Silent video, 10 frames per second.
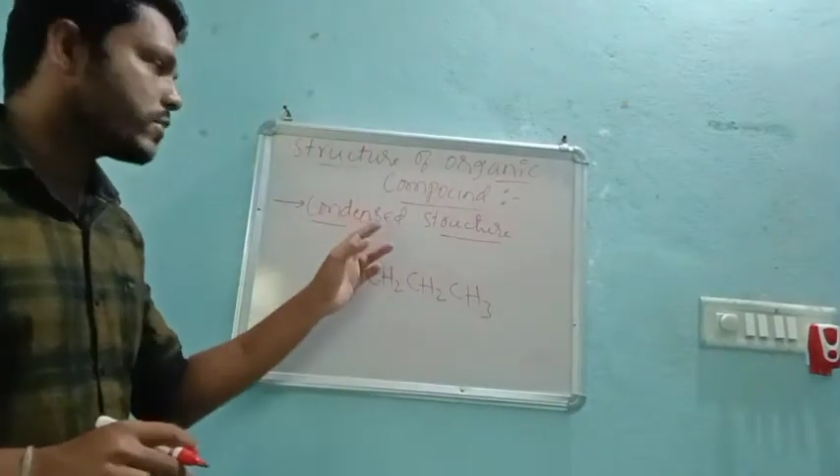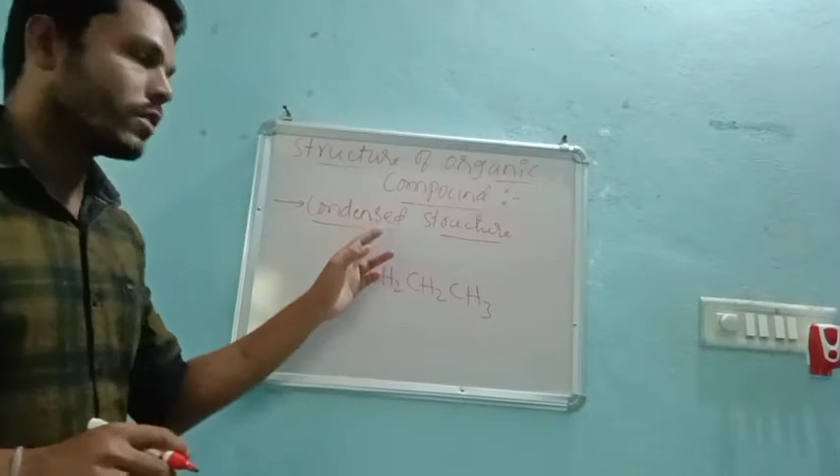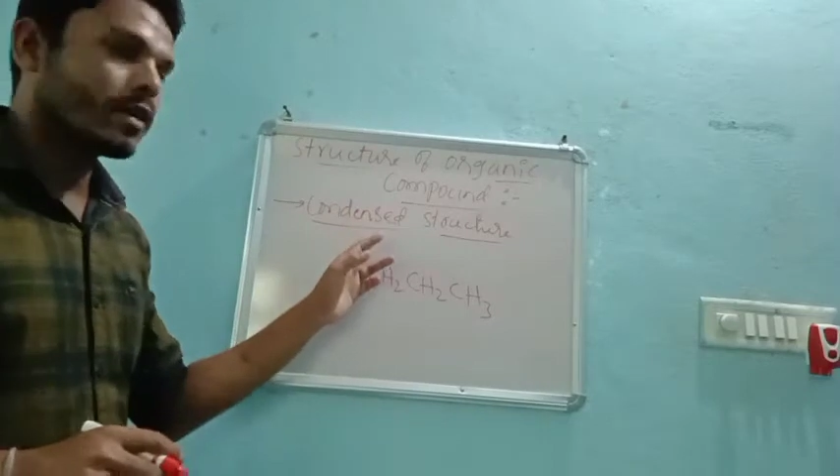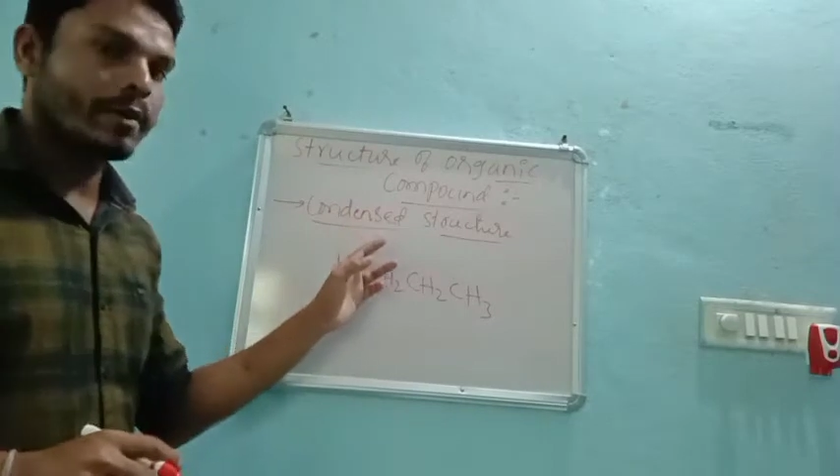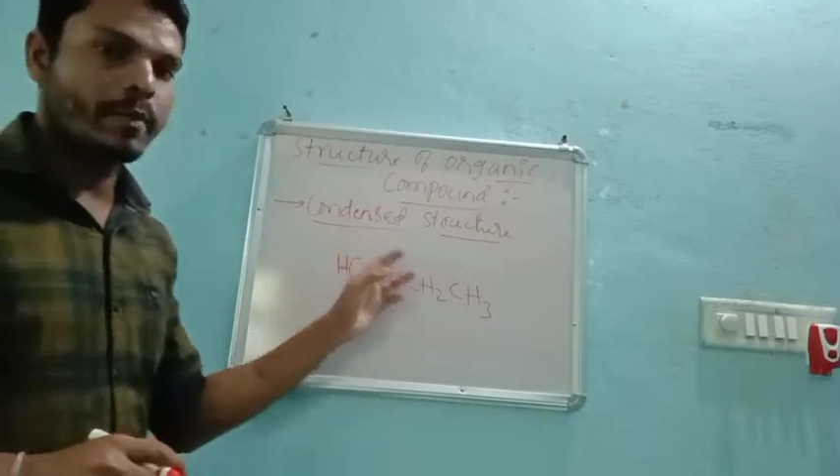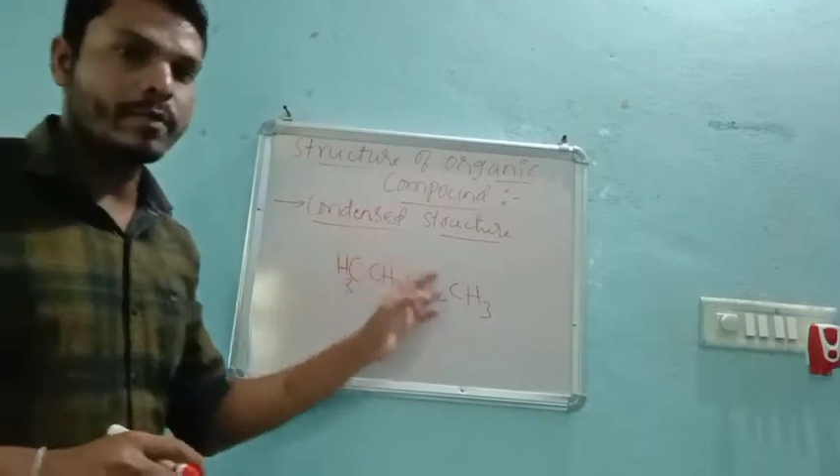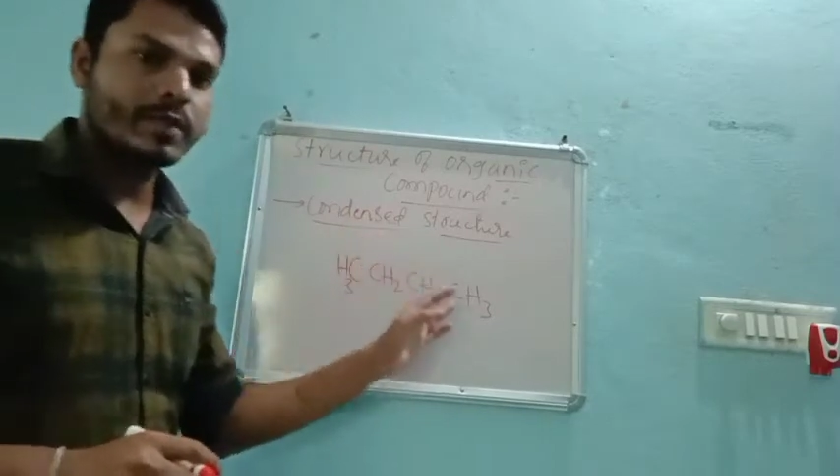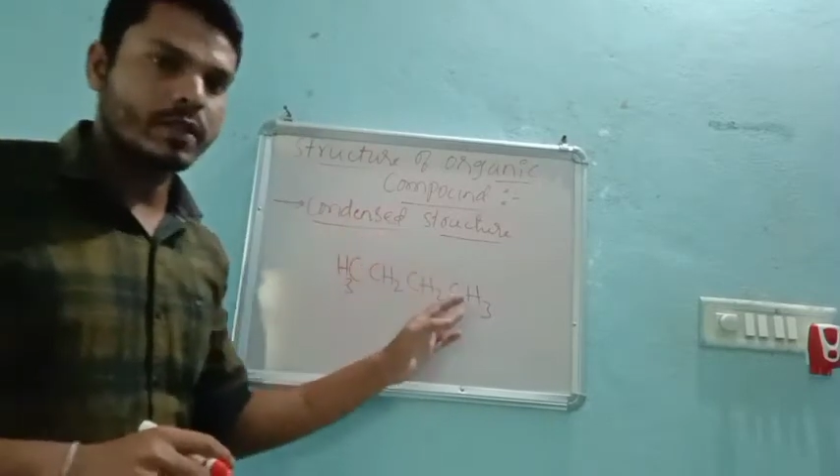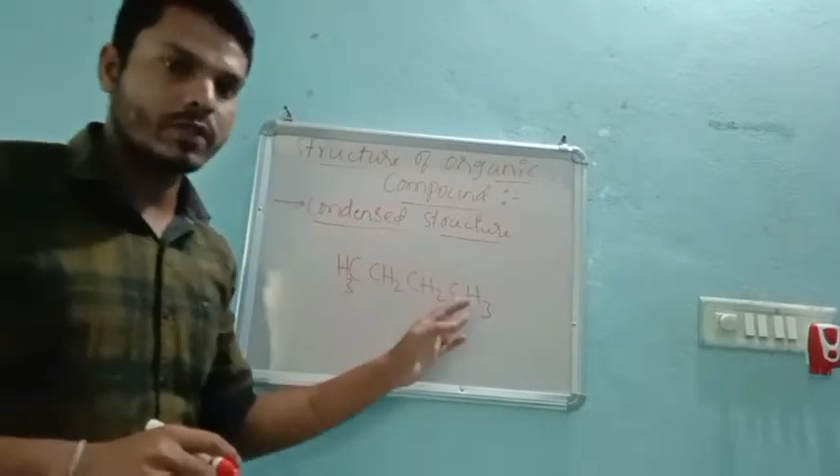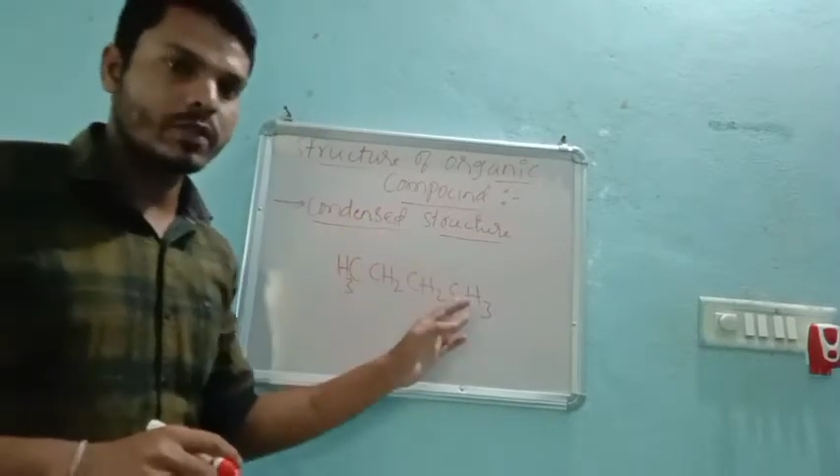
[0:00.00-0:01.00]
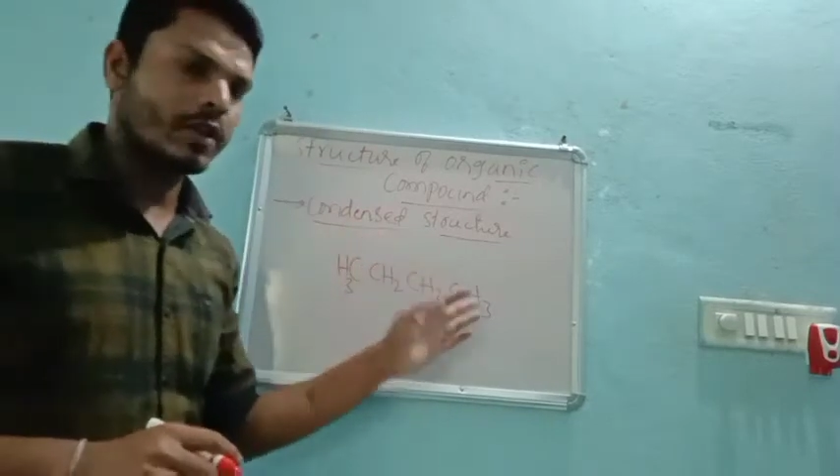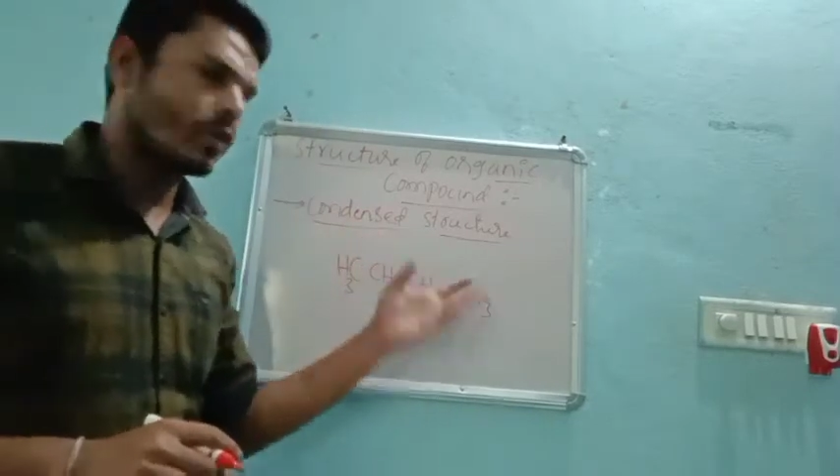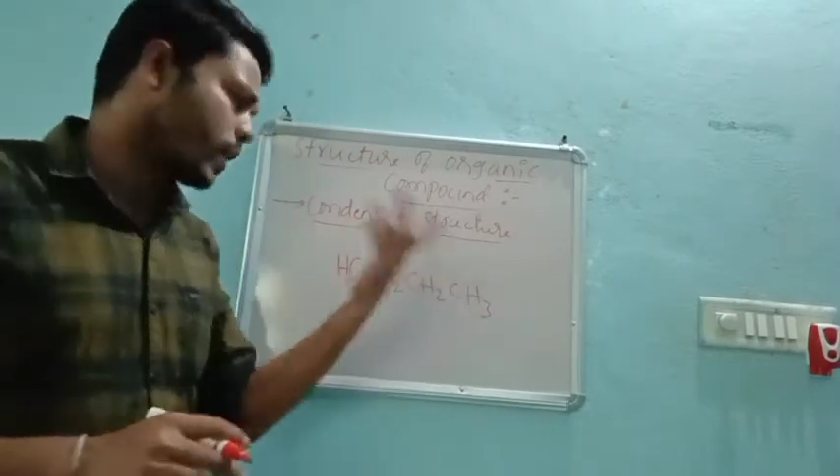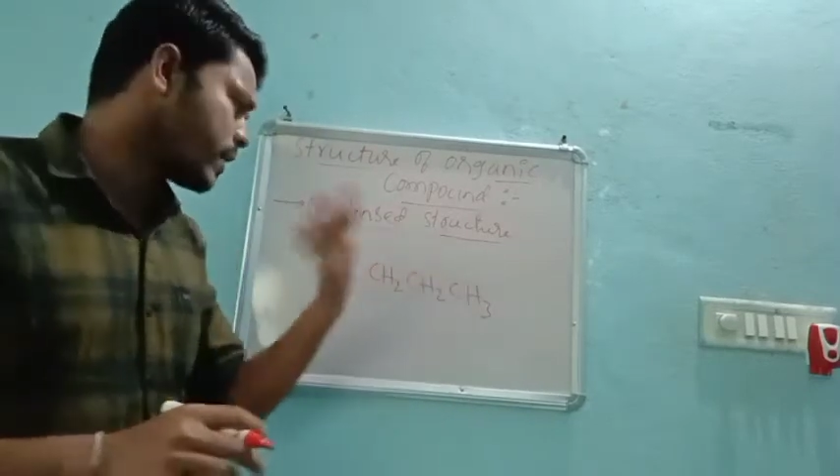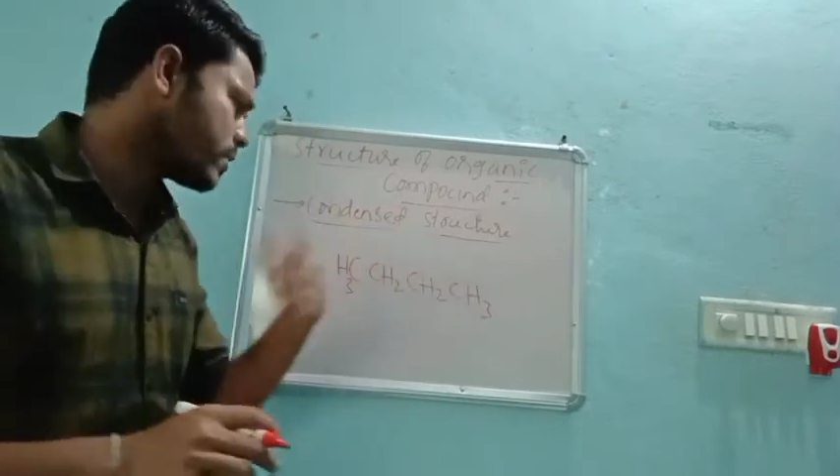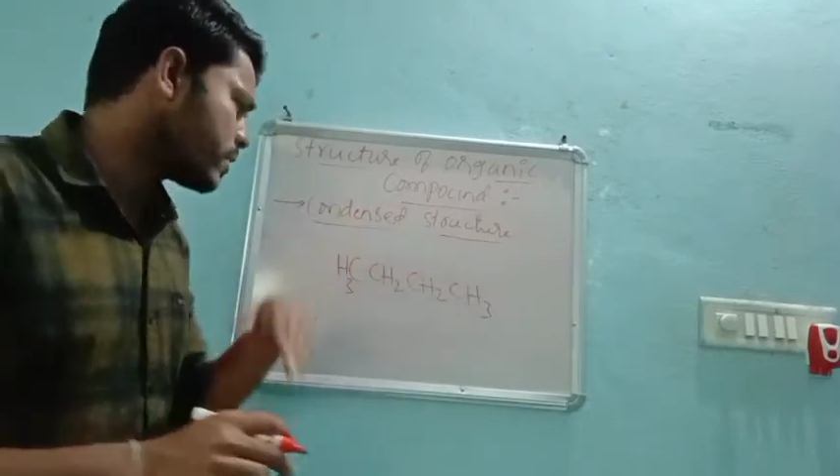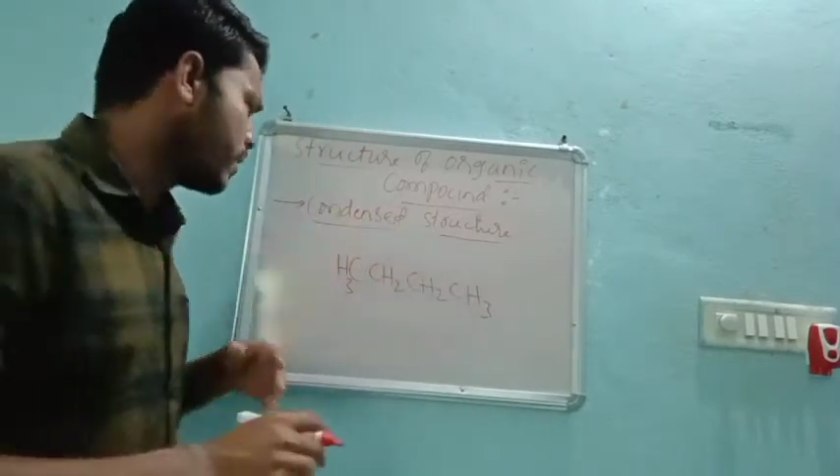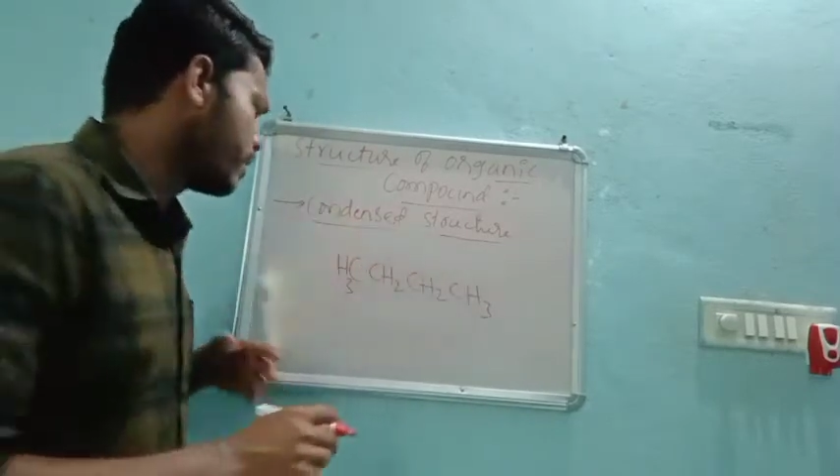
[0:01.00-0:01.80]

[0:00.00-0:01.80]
type of structure. You can see